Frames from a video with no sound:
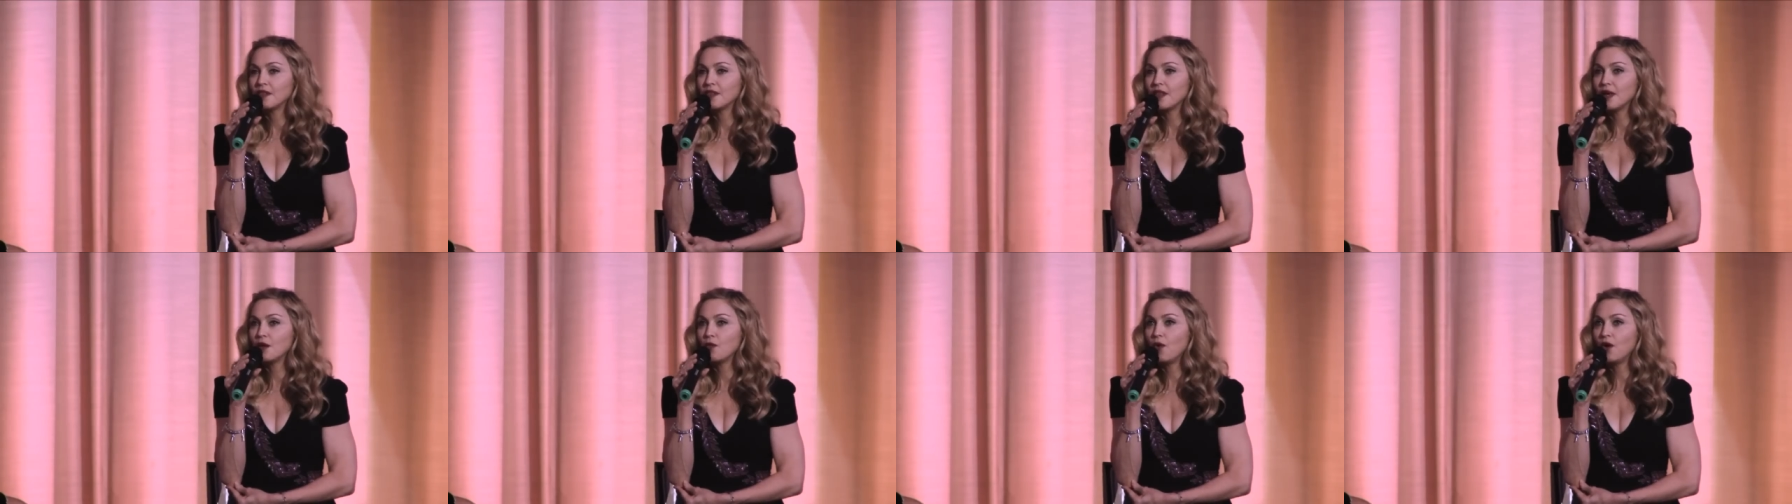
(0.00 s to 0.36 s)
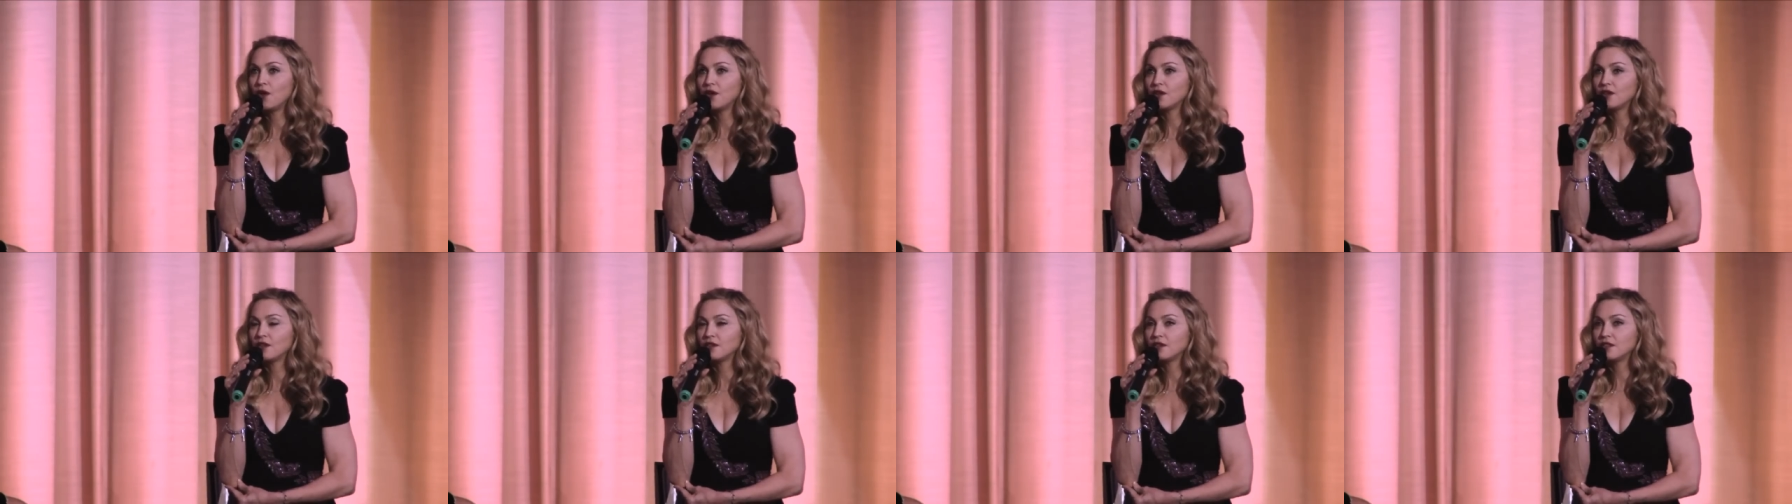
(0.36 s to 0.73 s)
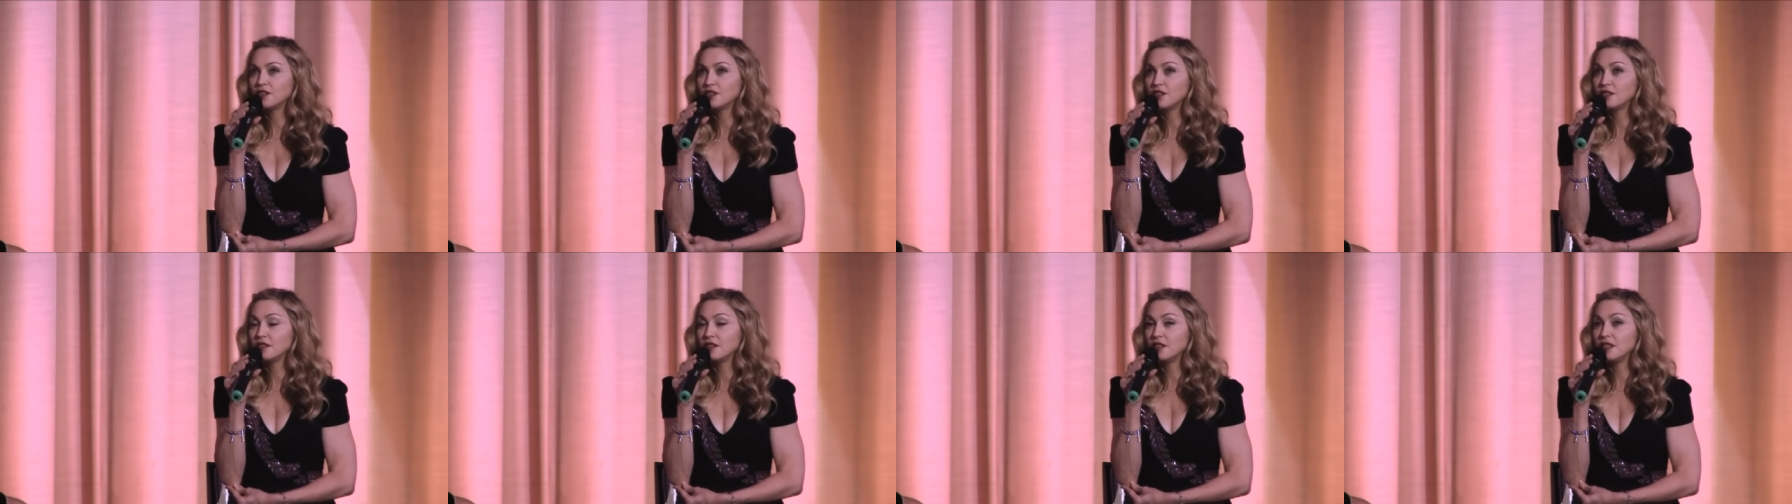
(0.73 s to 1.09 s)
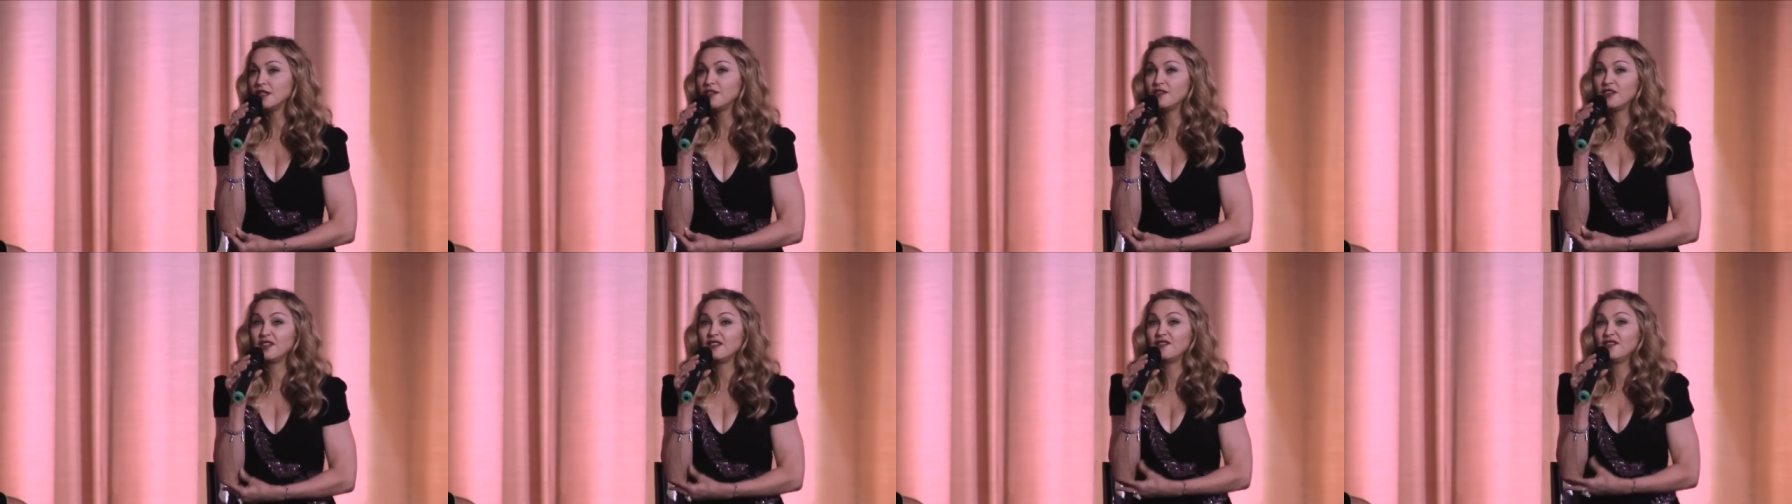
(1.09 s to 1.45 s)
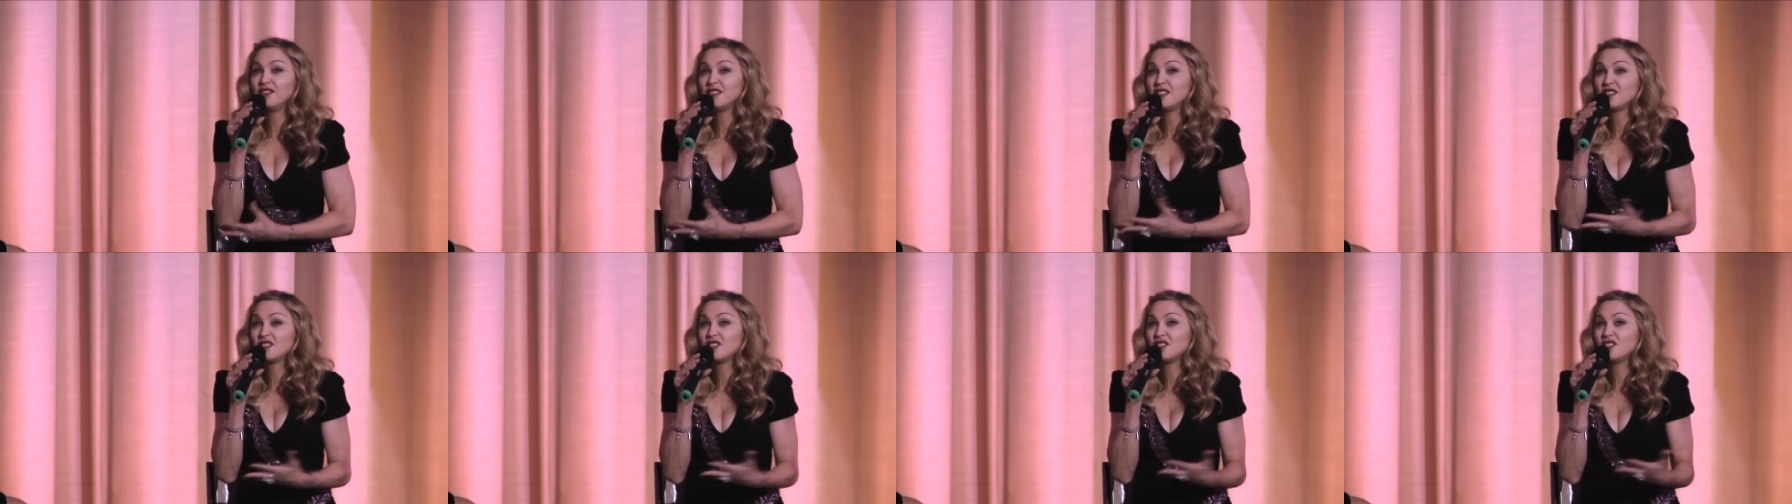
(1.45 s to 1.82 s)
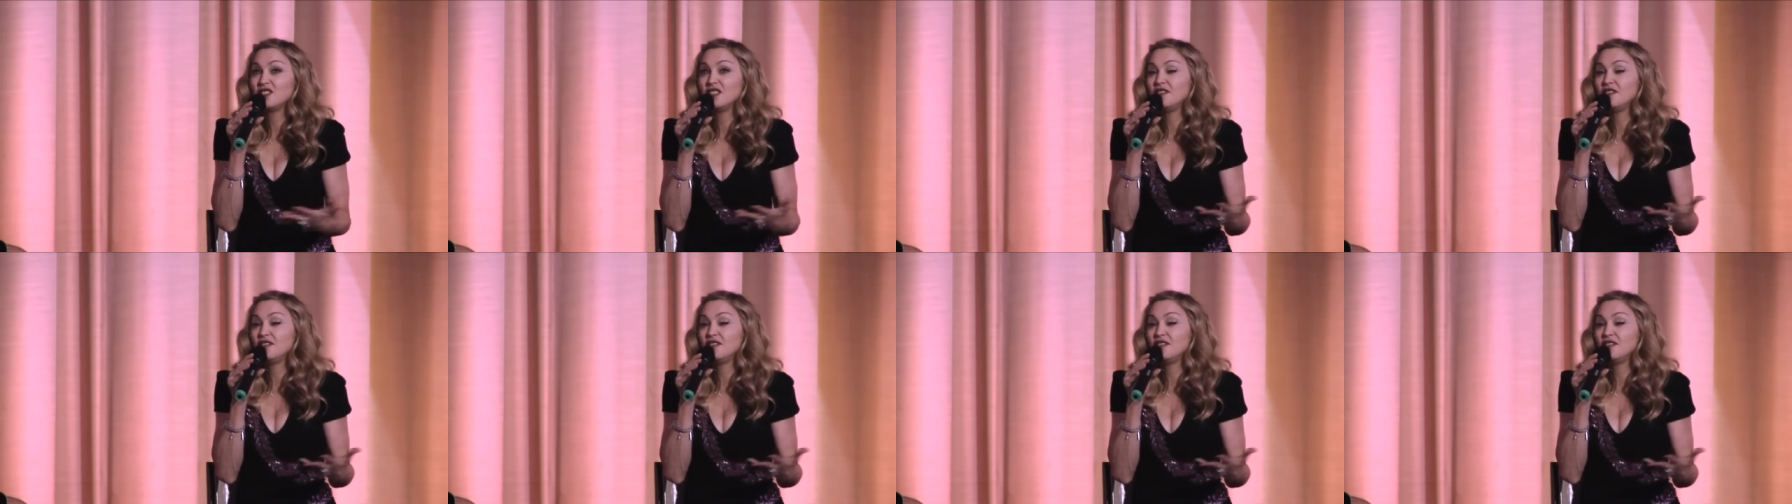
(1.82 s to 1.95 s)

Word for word: they want, even if it's,